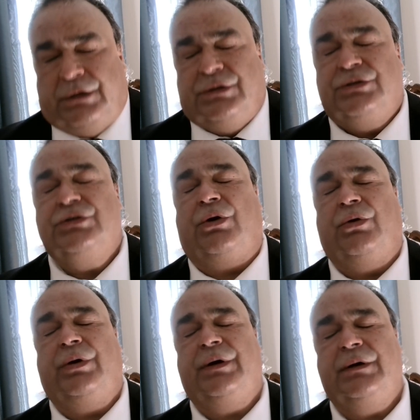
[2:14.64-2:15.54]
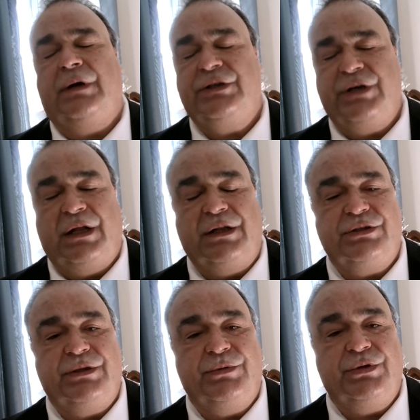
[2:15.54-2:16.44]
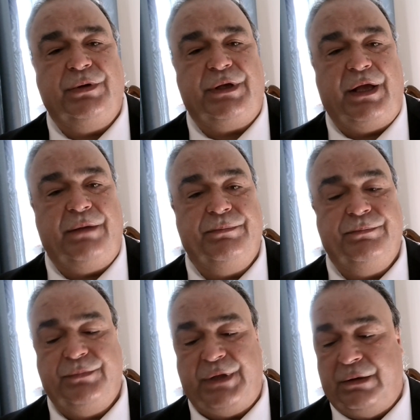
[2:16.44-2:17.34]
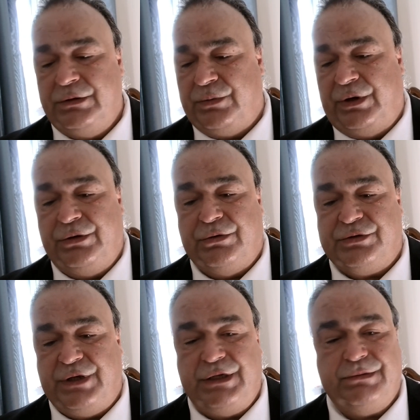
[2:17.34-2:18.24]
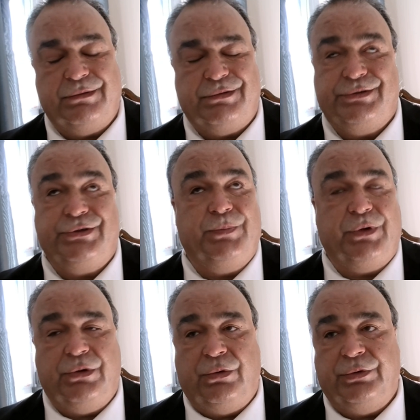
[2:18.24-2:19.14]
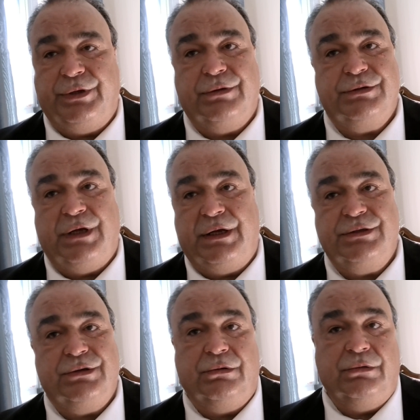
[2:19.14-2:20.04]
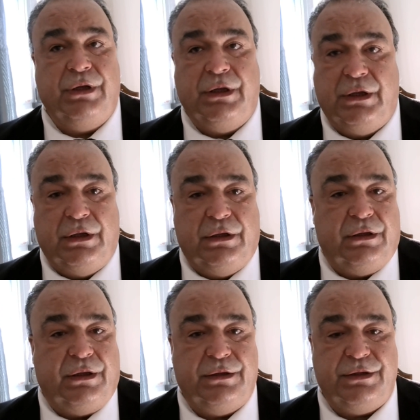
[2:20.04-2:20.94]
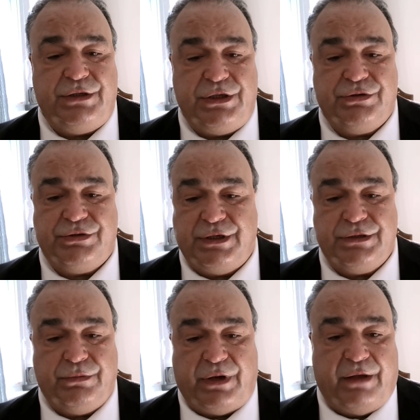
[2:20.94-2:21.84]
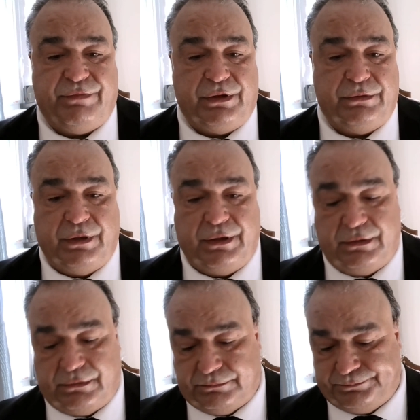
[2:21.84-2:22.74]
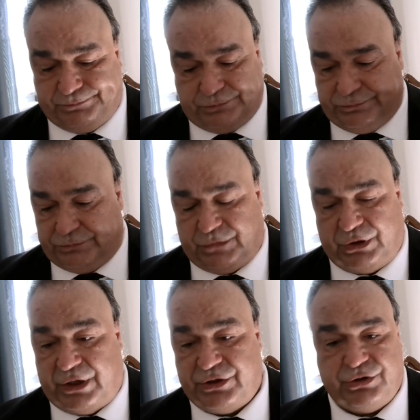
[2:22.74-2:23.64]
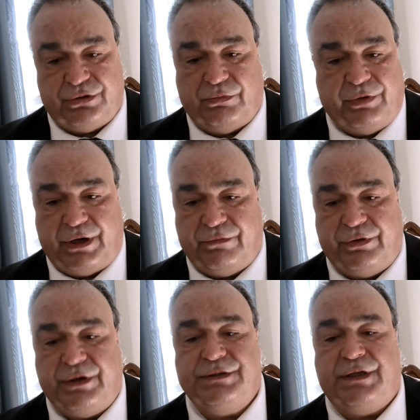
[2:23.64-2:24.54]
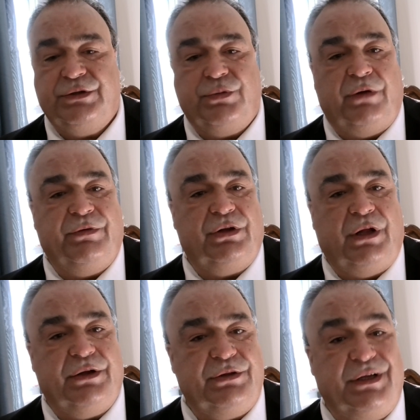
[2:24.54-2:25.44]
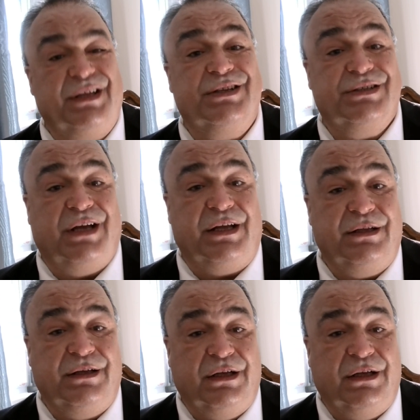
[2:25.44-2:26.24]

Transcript: So I challenged him to a game. And it was one of those days where it was super cold outside. So the teacher says we're having lunch or whatever it is, that 12 o'clock thing inside.